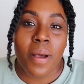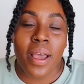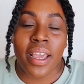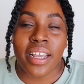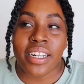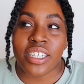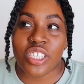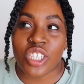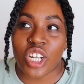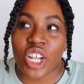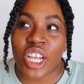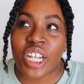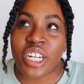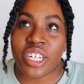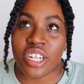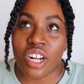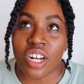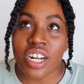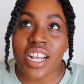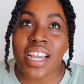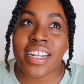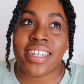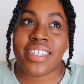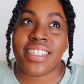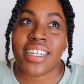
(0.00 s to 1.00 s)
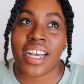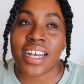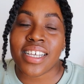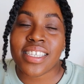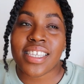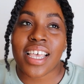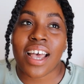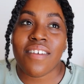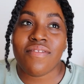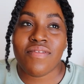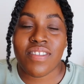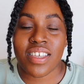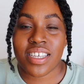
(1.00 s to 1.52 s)
It does
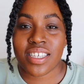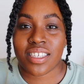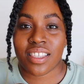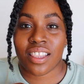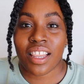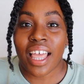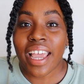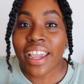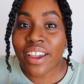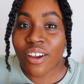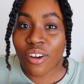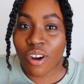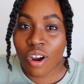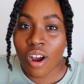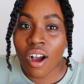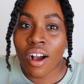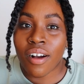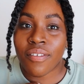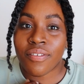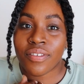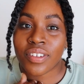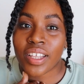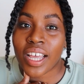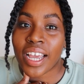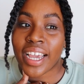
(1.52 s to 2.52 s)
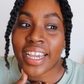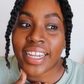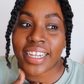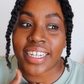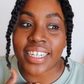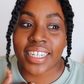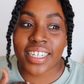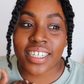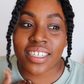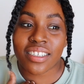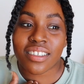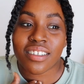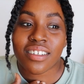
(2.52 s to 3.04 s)
have this layer of
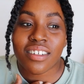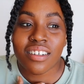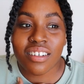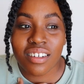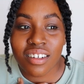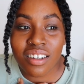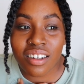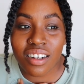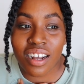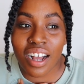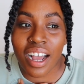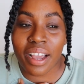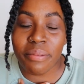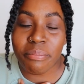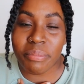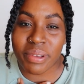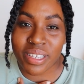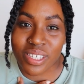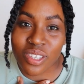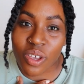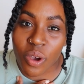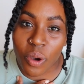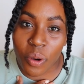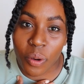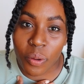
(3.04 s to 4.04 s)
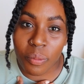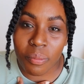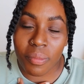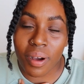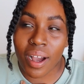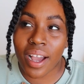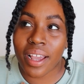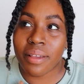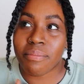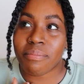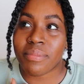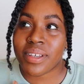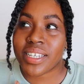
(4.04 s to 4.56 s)
like, oh, I miss home.
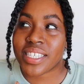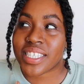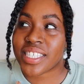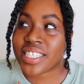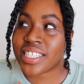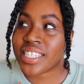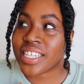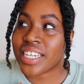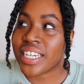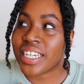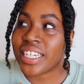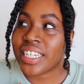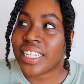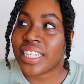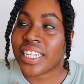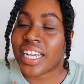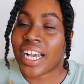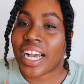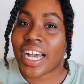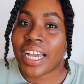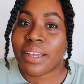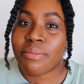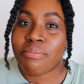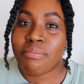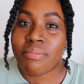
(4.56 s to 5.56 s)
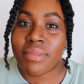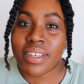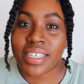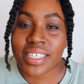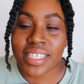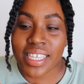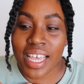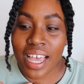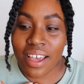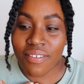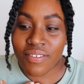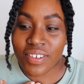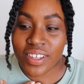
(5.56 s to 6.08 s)
I
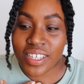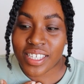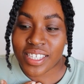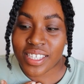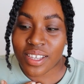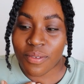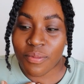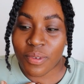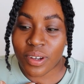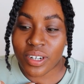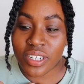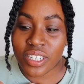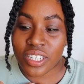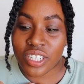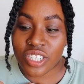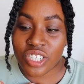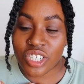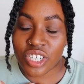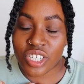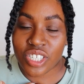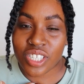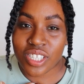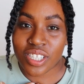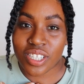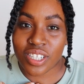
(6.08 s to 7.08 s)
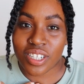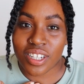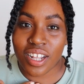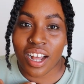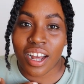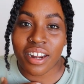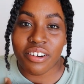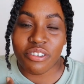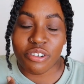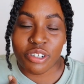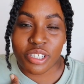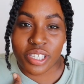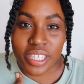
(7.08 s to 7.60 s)
miss having someone to just
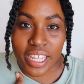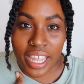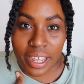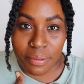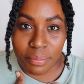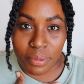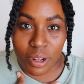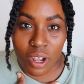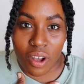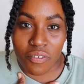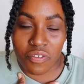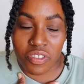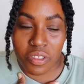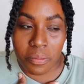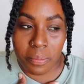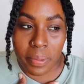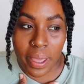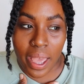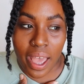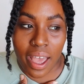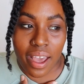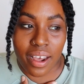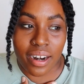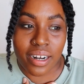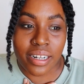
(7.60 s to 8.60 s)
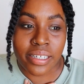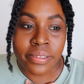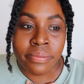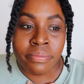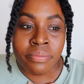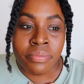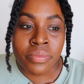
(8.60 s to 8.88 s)
understand me off the bat.